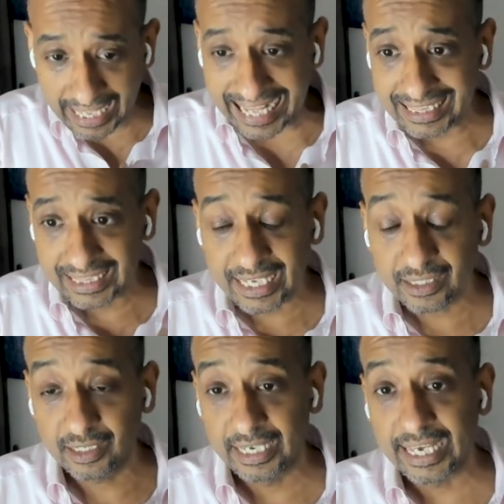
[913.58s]
and
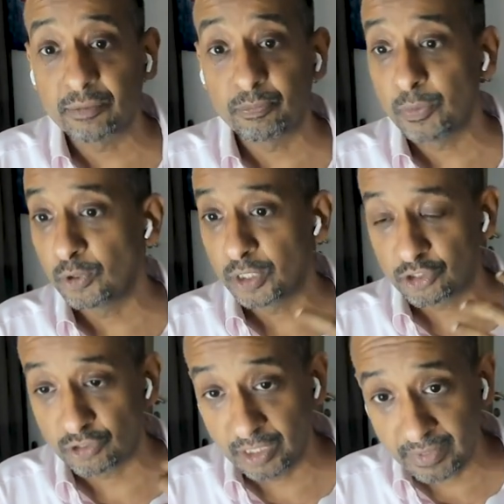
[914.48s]
that get people
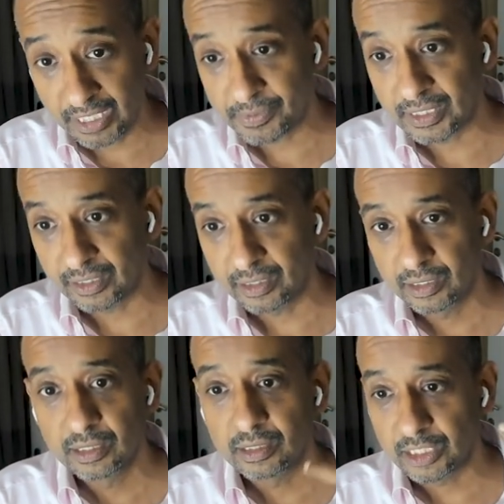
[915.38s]
extremely upset,
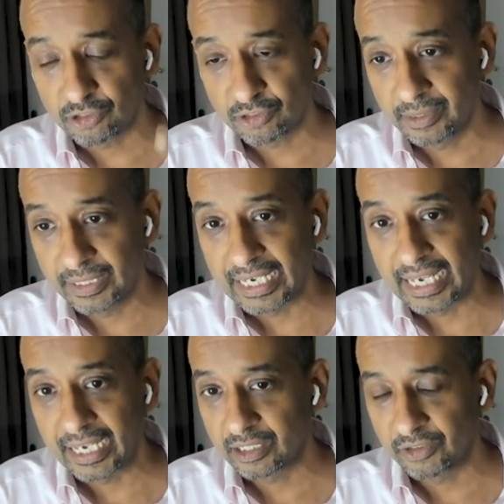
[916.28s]
extremely
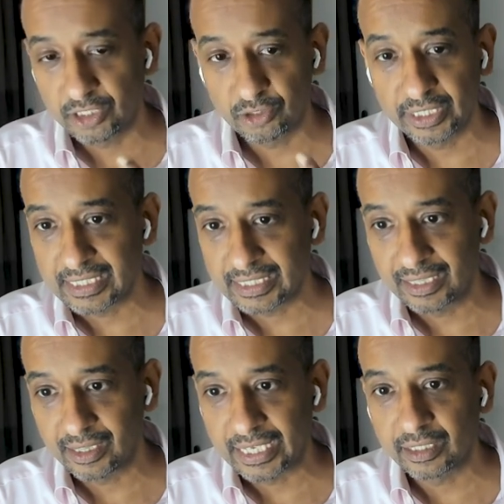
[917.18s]
angry, to an
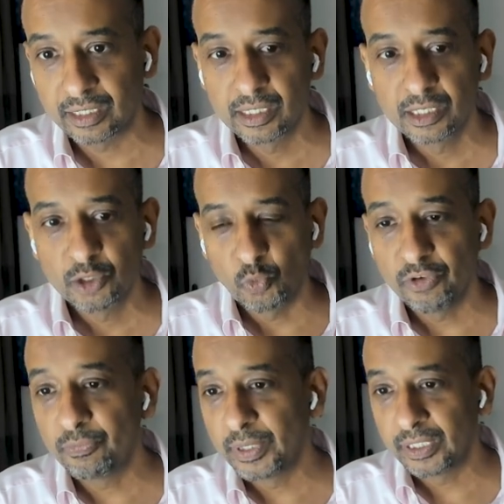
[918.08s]
extent that
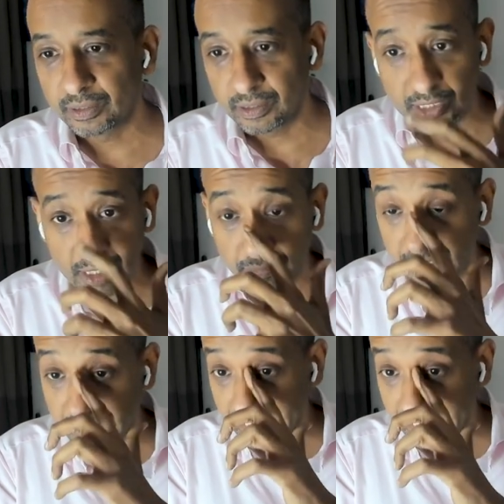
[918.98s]
we've been summoned